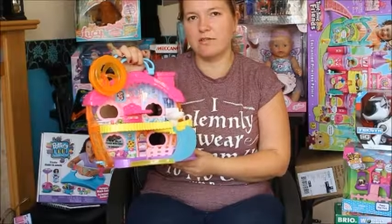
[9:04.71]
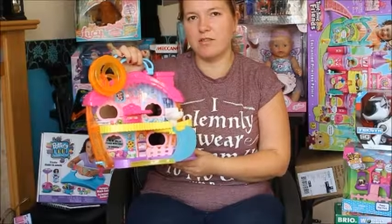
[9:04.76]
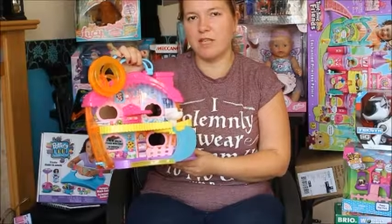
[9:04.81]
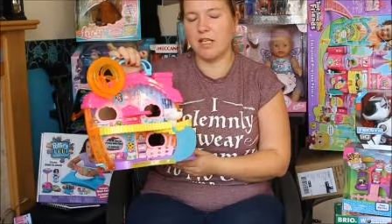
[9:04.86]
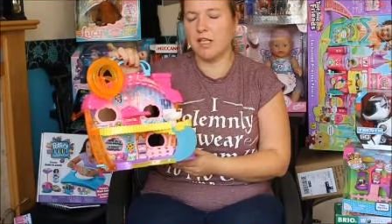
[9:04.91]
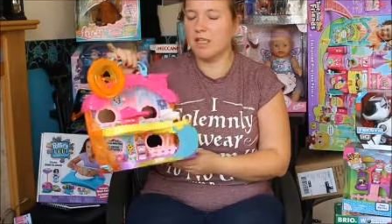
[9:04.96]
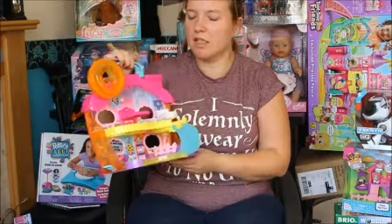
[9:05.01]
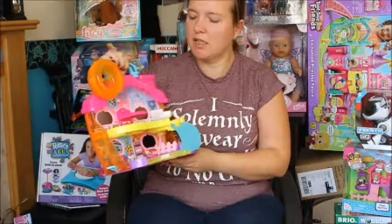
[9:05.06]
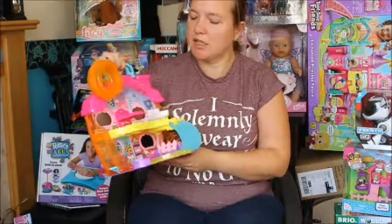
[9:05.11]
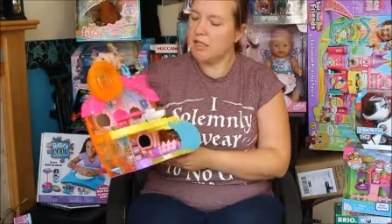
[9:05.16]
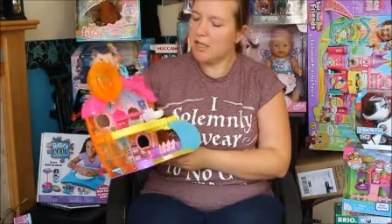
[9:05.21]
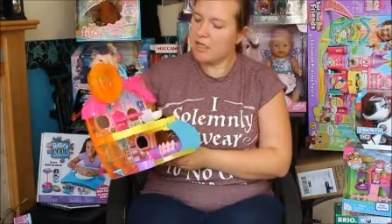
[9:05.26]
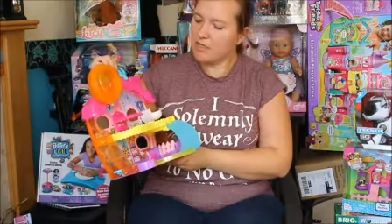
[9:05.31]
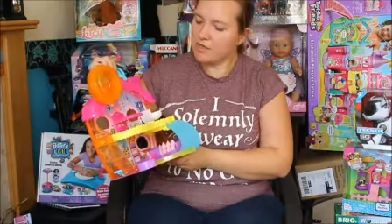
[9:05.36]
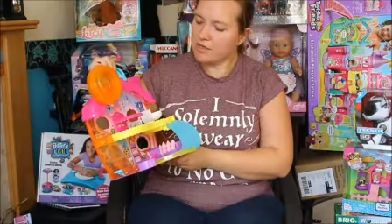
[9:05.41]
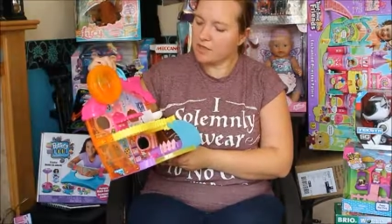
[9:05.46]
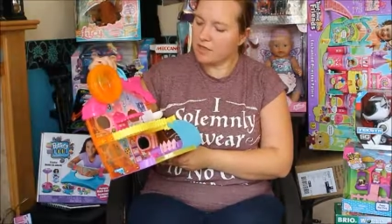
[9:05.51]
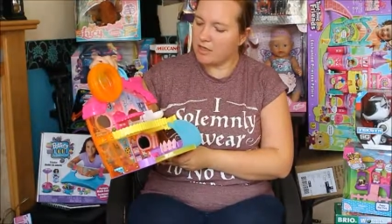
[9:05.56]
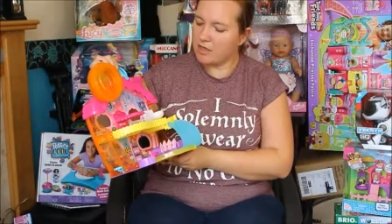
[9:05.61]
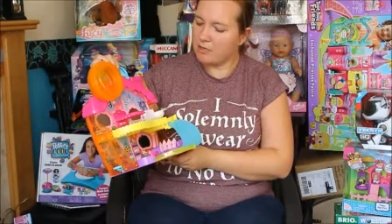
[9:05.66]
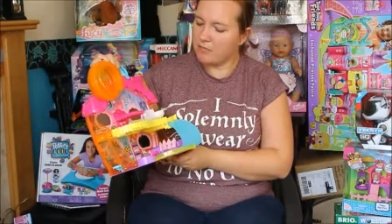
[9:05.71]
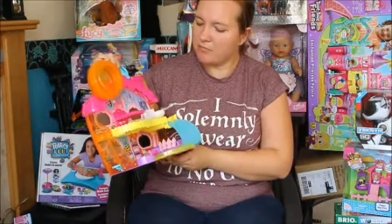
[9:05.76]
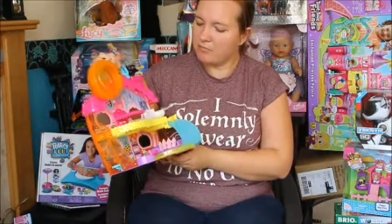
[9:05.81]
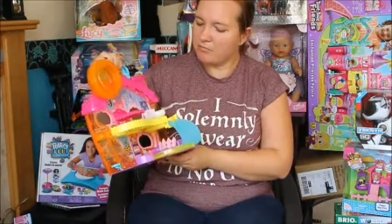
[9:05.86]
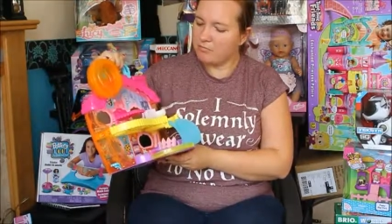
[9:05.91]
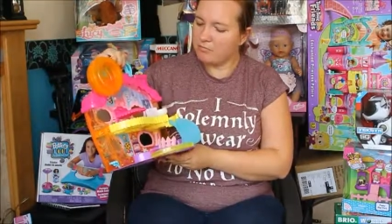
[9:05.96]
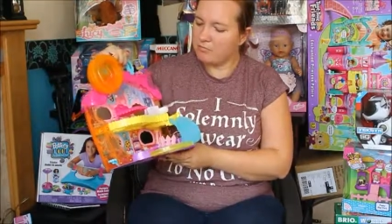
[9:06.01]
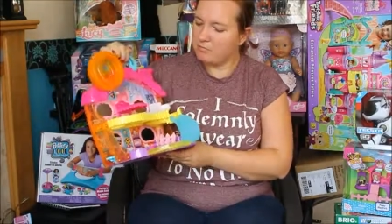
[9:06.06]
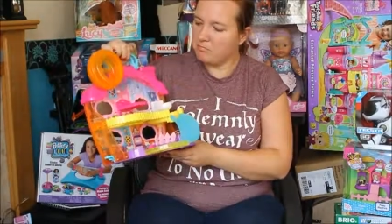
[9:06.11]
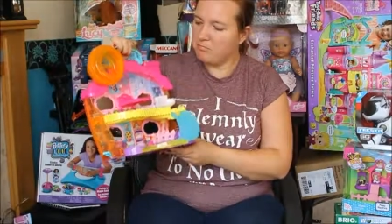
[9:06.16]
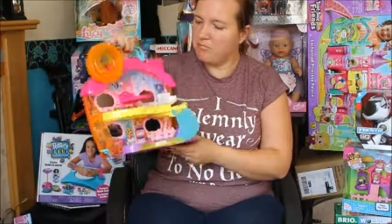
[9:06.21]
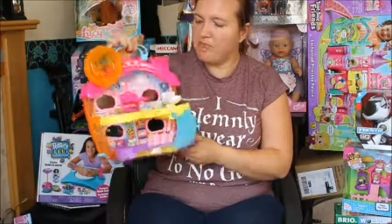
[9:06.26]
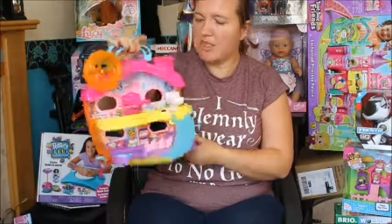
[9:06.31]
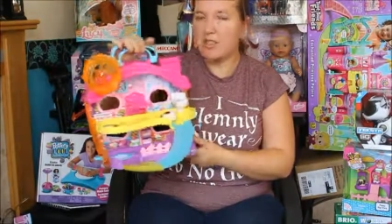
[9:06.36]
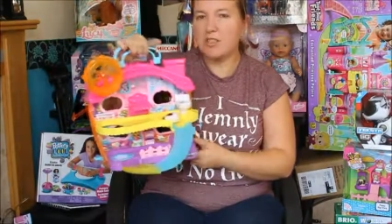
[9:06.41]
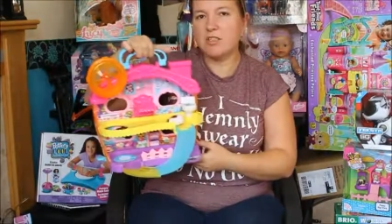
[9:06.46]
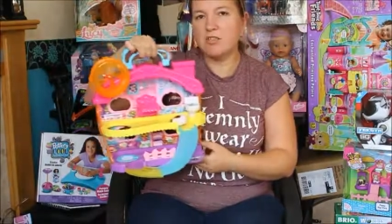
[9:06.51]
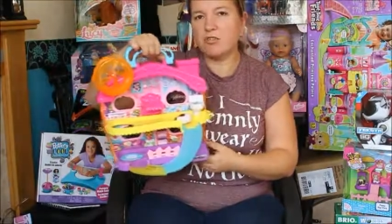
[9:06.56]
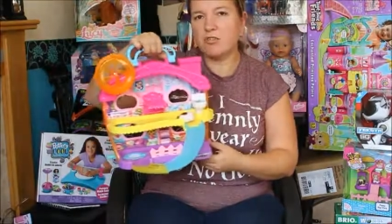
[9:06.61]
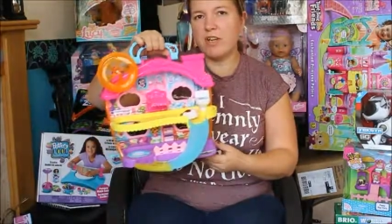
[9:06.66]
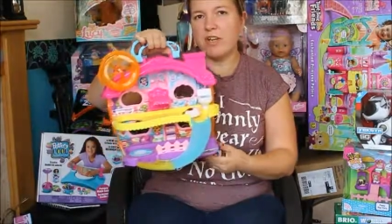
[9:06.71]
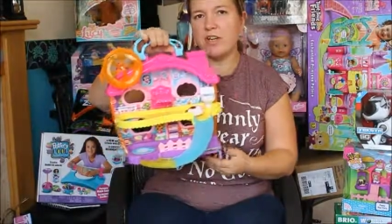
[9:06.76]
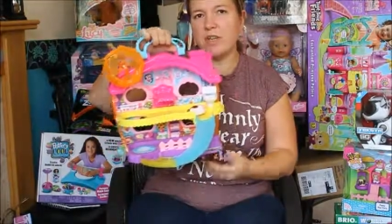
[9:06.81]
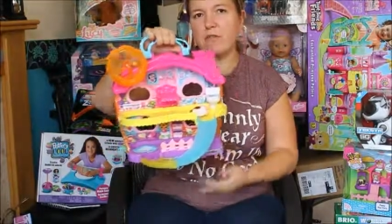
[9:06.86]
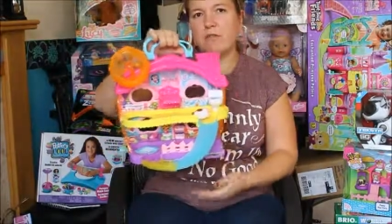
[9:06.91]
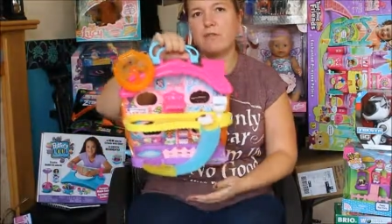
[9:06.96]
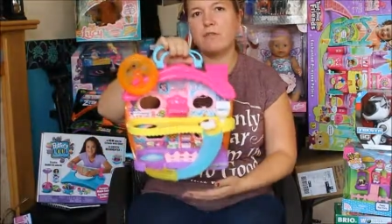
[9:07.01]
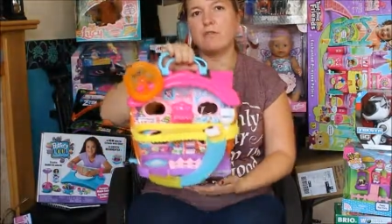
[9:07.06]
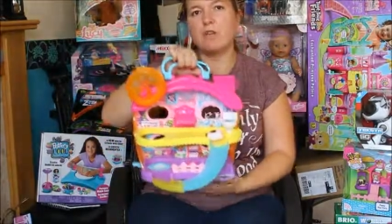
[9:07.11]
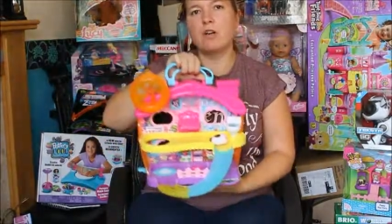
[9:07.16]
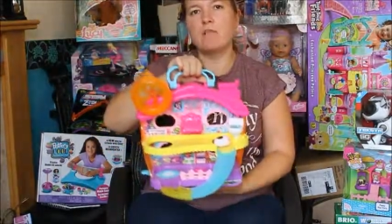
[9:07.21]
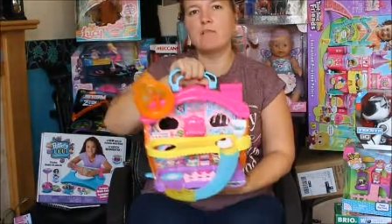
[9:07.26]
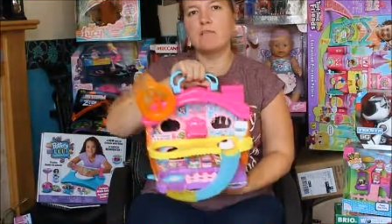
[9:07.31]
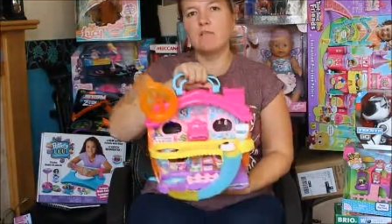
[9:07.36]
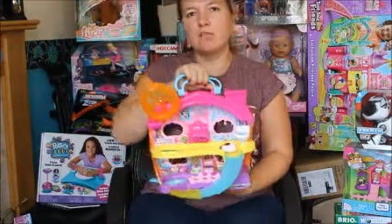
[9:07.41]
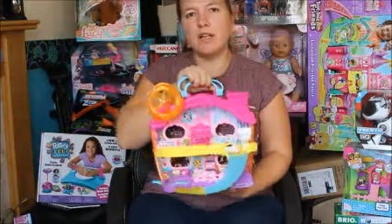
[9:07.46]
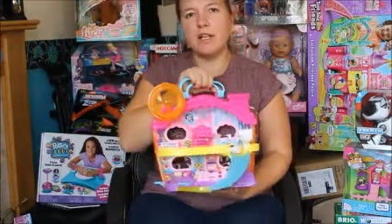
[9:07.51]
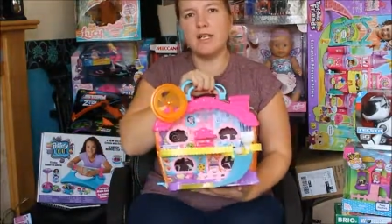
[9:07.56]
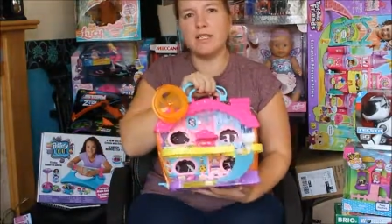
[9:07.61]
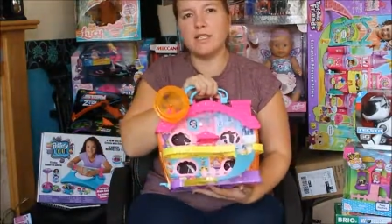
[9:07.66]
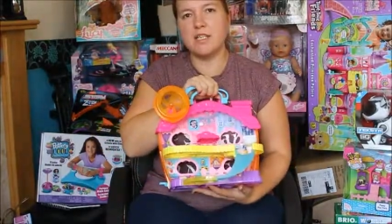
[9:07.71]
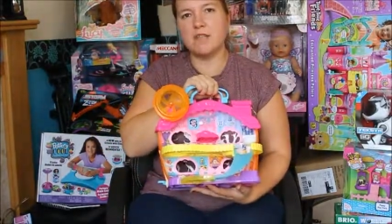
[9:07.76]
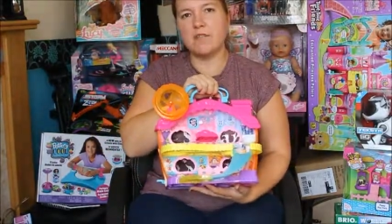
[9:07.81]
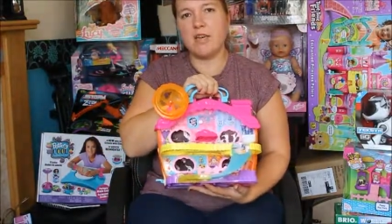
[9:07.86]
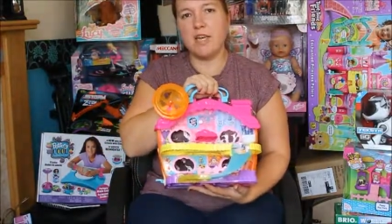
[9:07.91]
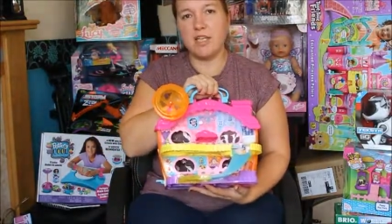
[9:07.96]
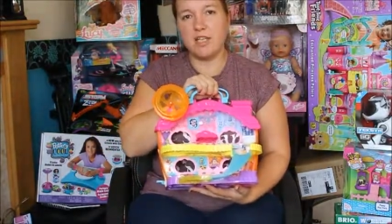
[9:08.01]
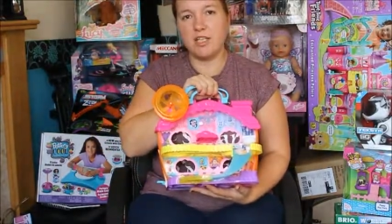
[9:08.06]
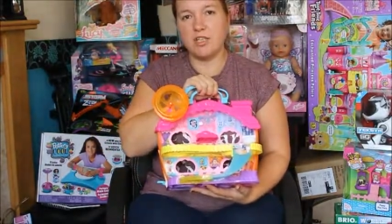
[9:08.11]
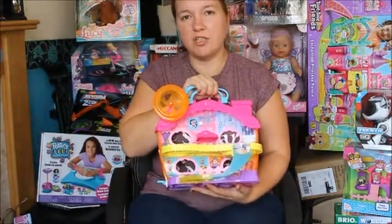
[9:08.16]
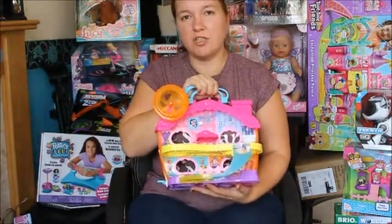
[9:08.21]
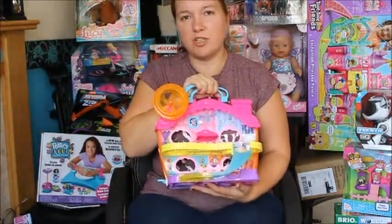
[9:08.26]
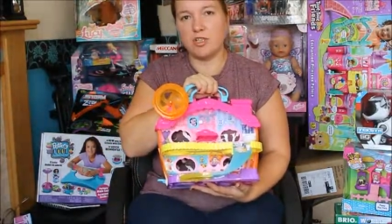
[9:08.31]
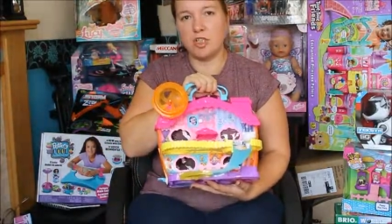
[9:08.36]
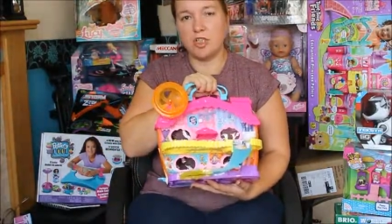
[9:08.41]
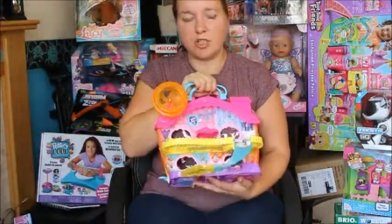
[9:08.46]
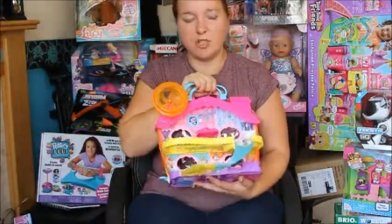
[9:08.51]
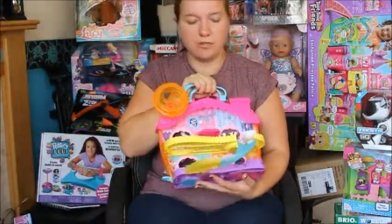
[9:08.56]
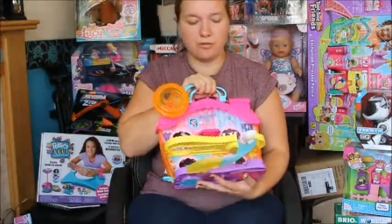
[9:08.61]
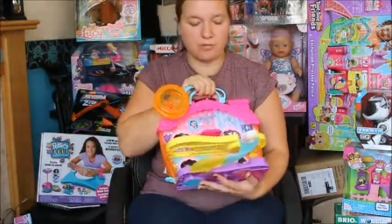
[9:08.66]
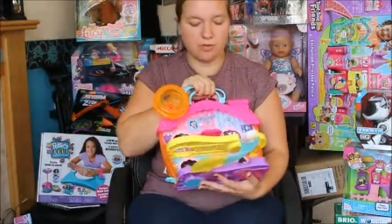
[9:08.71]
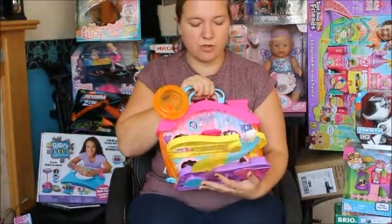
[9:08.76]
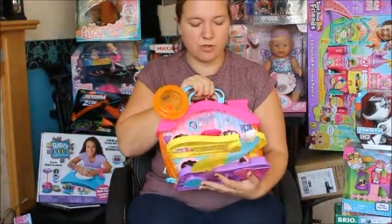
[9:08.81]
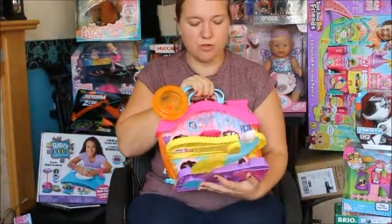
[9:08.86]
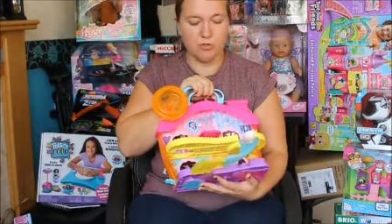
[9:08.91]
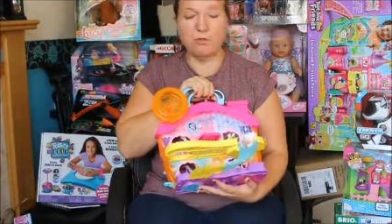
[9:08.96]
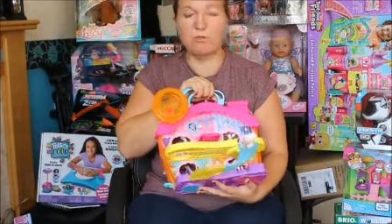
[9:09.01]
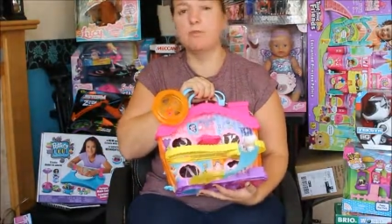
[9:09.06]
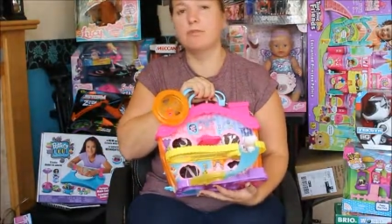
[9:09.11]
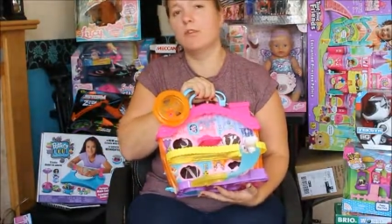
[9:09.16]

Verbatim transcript: of thing. So it's great if you've got a variety of age girls or,